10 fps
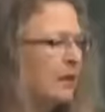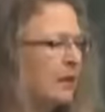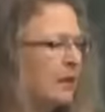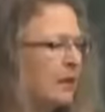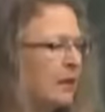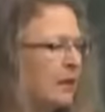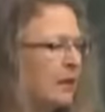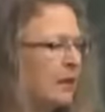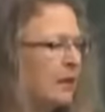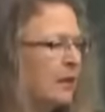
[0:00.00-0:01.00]

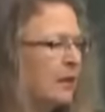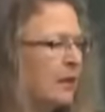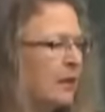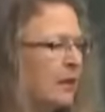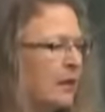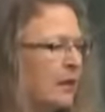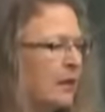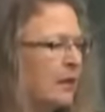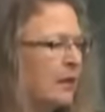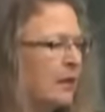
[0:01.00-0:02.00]

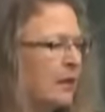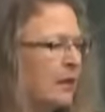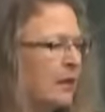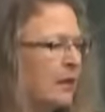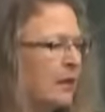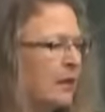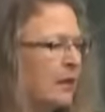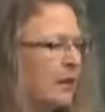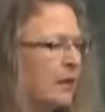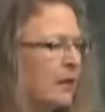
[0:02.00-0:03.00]

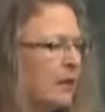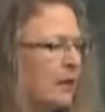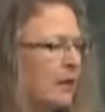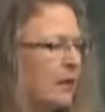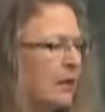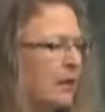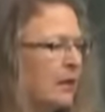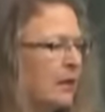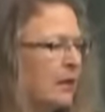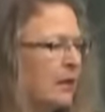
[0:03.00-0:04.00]

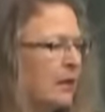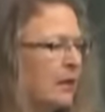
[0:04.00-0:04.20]
[no speech]